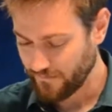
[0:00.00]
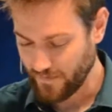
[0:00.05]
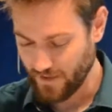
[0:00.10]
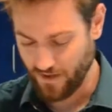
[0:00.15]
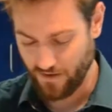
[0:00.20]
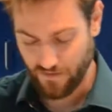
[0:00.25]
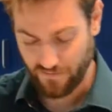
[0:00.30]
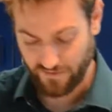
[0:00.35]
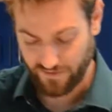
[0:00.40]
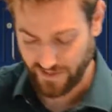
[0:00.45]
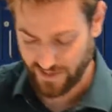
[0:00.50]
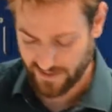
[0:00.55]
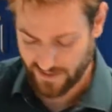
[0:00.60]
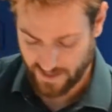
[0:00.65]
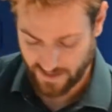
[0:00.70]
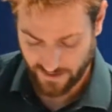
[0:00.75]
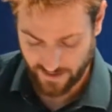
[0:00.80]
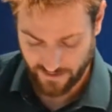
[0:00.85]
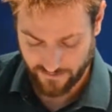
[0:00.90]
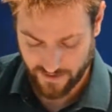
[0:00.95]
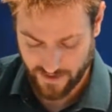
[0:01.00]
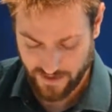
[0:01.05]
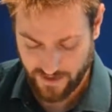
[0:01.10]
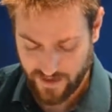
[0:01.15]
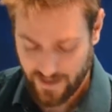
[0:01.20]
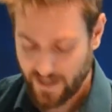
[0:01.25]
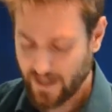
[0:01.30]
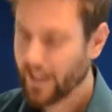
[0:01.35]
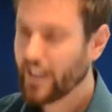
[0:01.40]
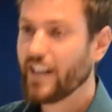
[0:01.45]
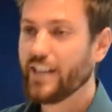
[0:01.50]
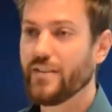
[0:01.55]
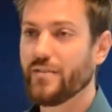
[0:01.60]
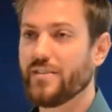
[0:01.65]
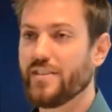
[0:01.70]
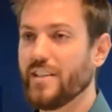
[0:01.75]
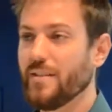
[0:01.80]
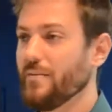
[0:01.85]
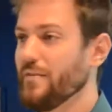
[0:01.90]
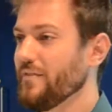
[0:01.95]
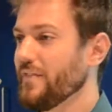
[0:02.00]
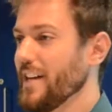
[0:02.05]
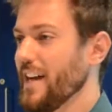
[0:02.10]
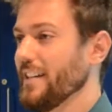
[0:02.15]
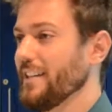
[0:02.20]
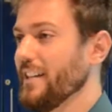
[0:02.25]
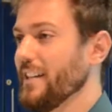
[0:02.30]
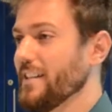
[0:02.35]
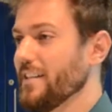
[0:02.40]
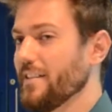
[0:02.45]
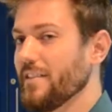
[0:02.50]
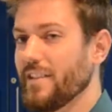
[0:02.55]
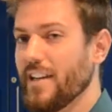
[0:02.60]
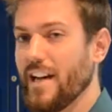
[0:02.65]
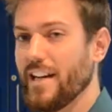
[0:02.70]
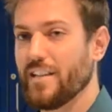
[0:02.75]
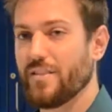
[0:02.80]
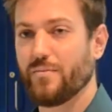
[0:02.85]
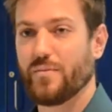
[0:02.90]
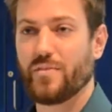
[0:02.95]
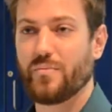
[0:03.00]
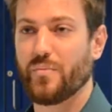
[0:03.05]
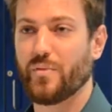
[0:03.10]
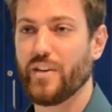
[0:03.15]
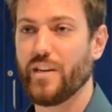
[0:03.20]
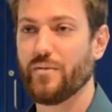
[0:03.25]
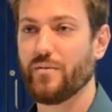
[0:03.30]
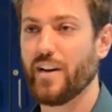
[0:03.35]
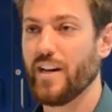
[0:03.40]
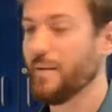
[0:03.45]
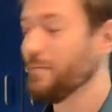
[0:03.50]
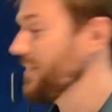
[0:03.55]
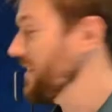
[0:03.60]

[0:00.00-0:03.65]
Hopefully it's not going to run. And you see we've got the inside. This one's pretty ripe.